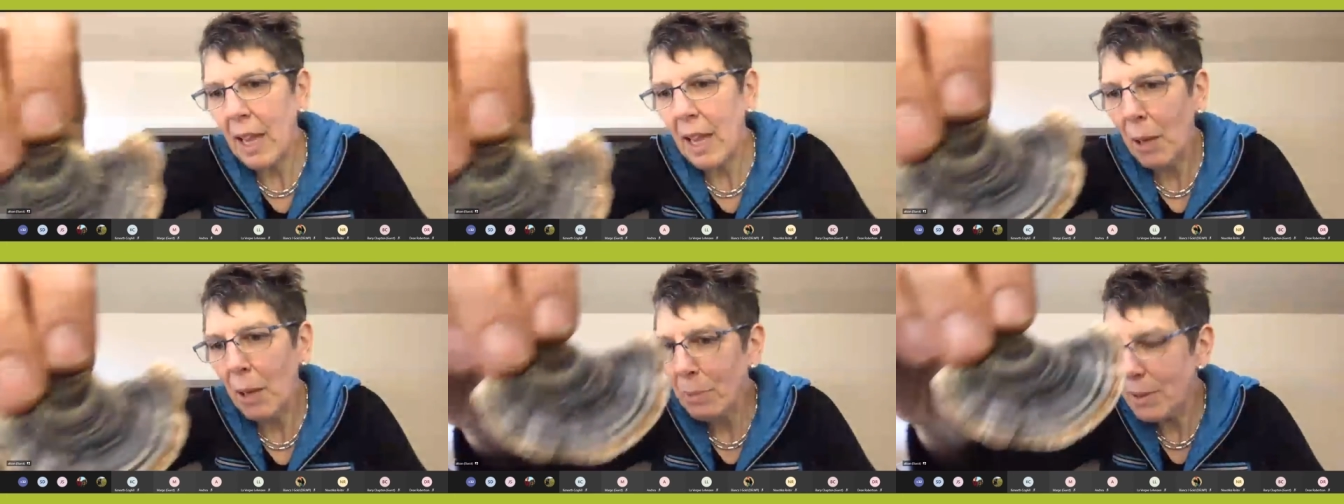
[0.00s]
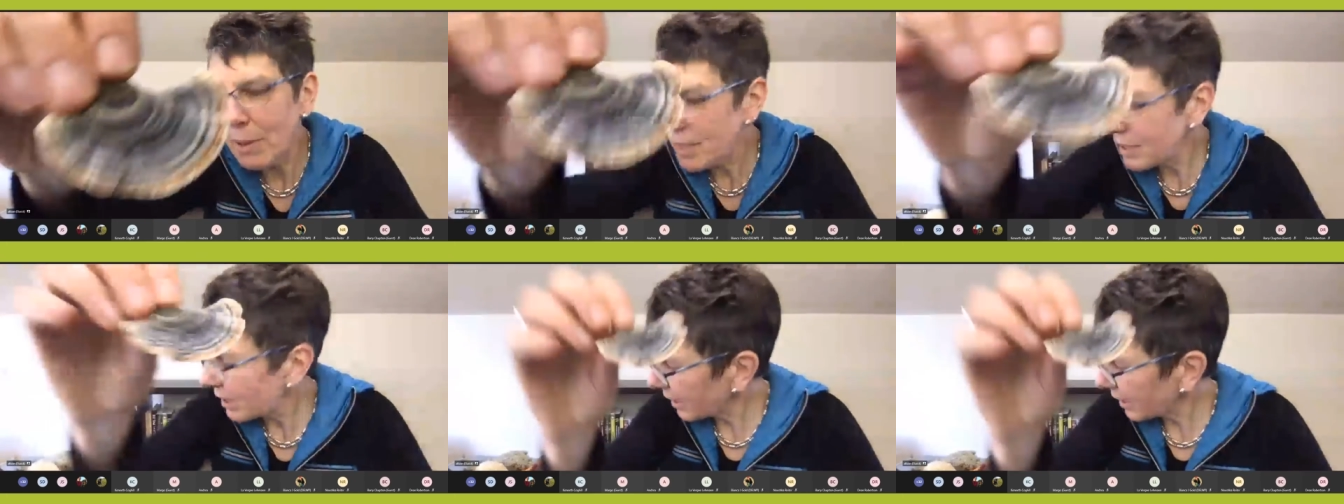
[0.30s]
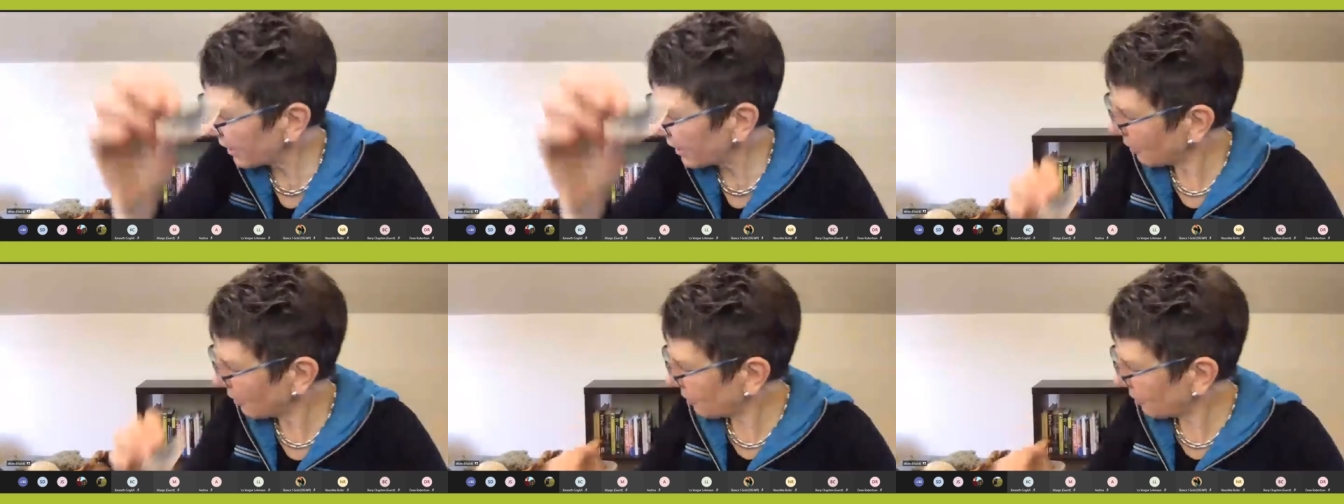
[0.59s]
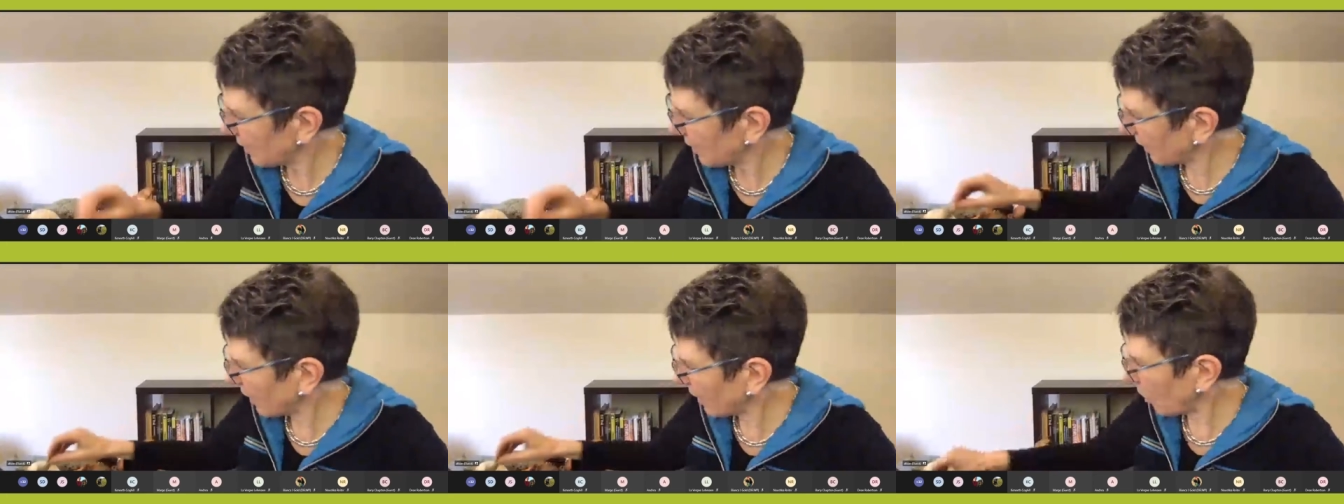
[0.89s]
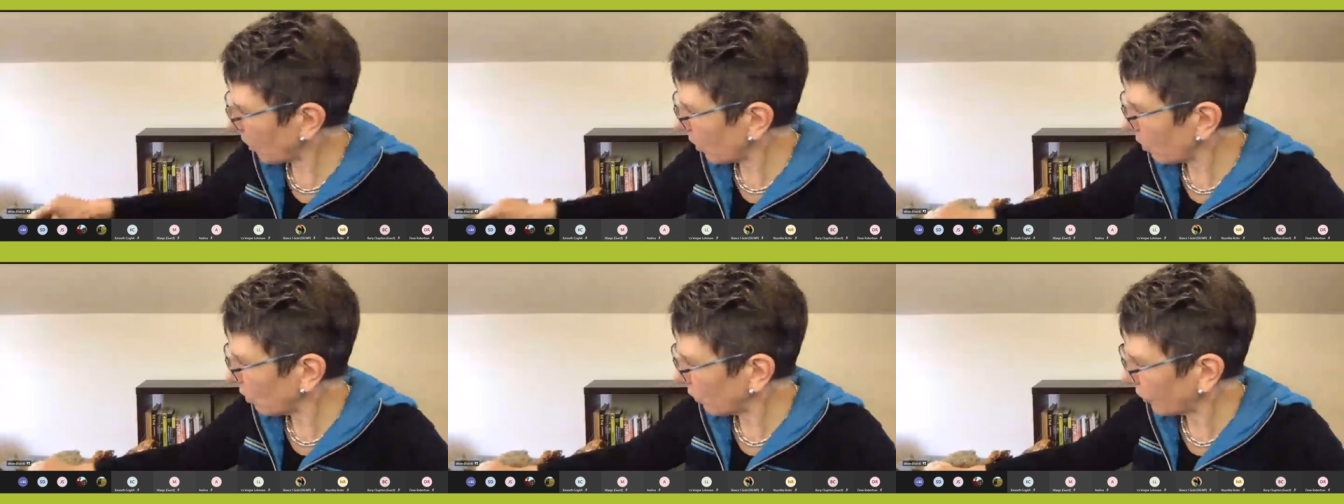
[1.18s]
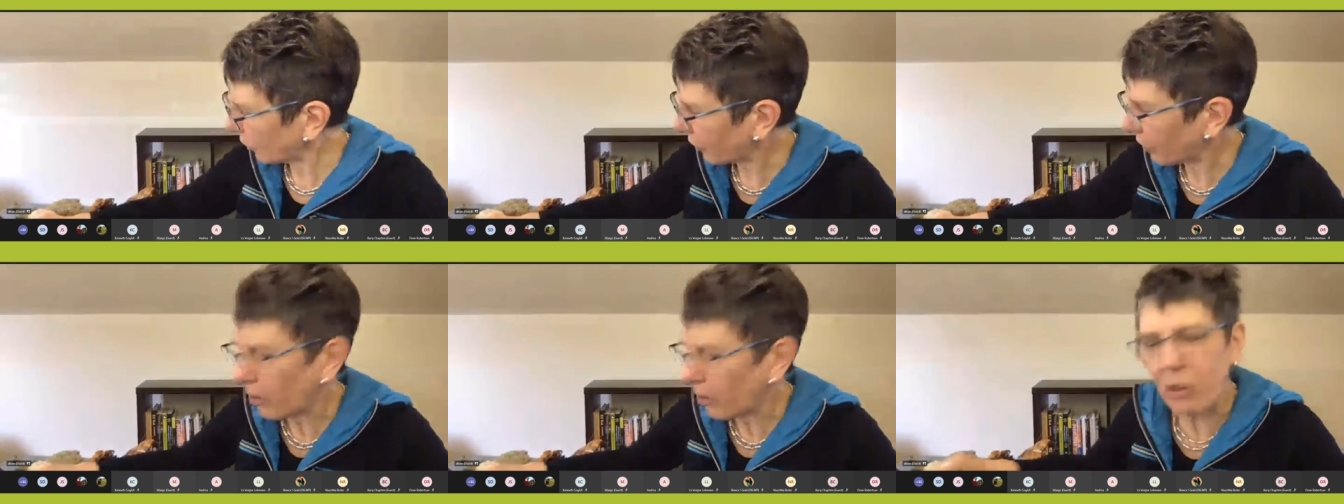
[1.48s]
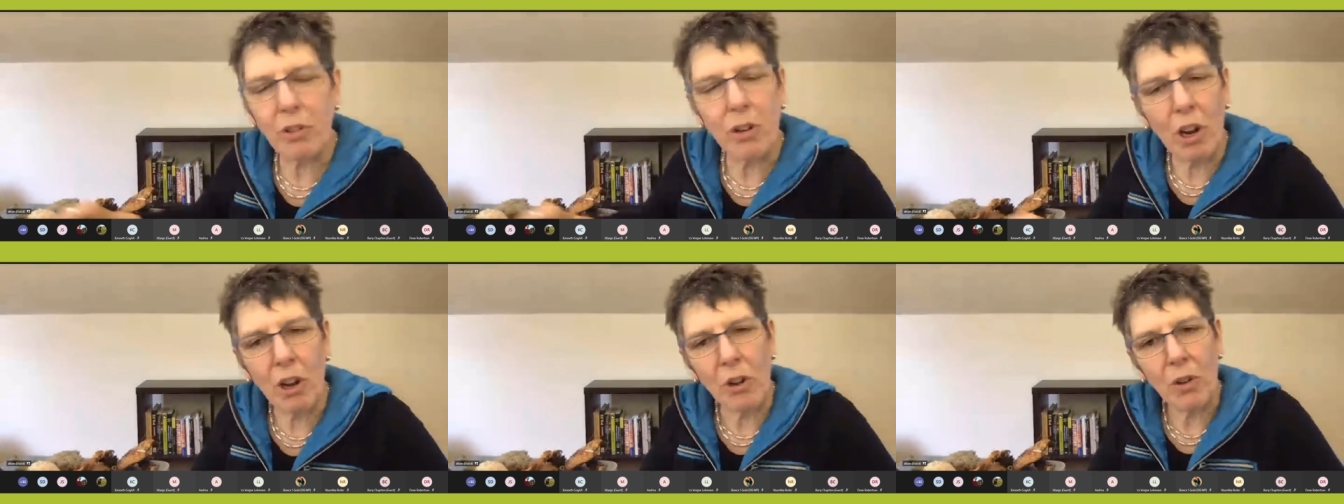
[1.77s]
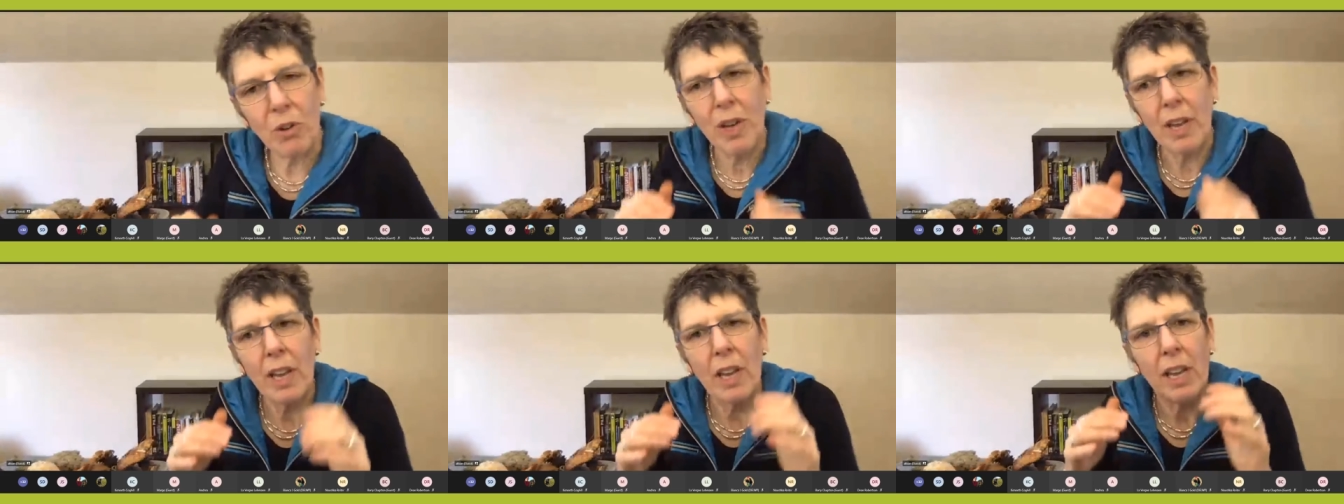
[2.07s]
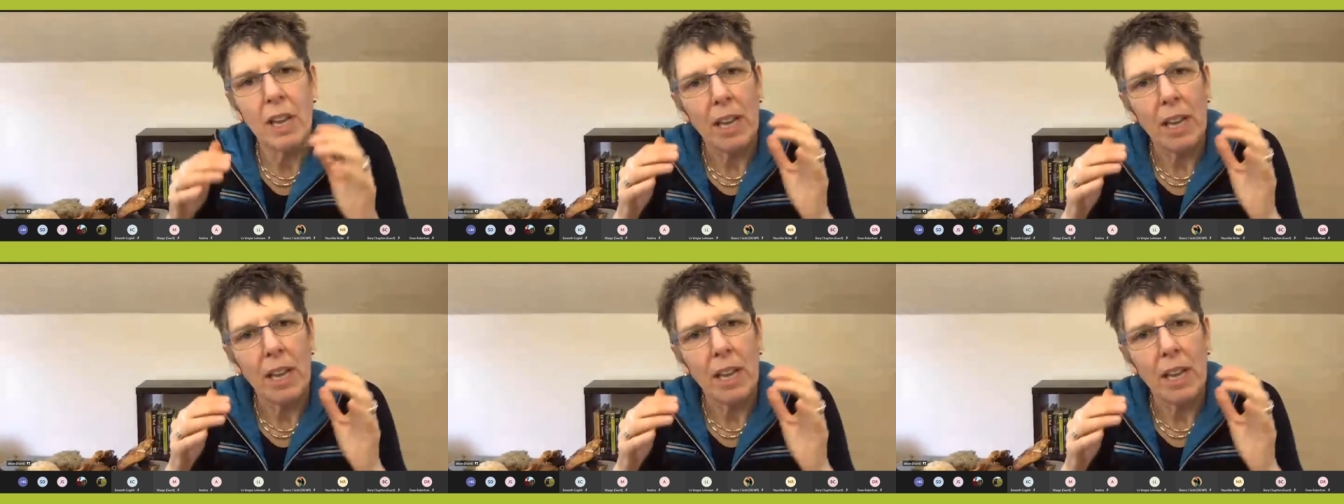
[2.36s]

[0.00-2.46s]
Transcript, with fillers: And particular fungi also grow